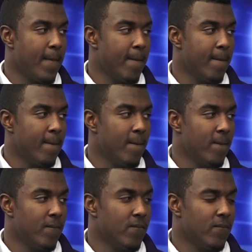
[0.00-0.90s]

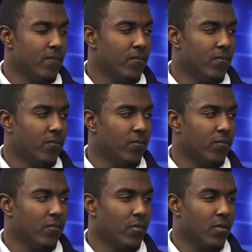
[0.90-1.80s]

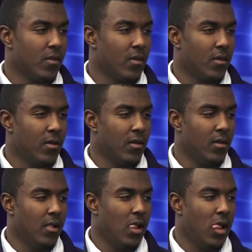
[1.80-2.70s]

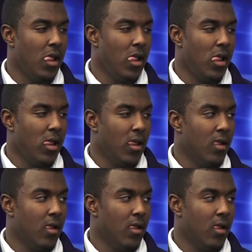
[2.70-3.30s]
The person shown says nothing.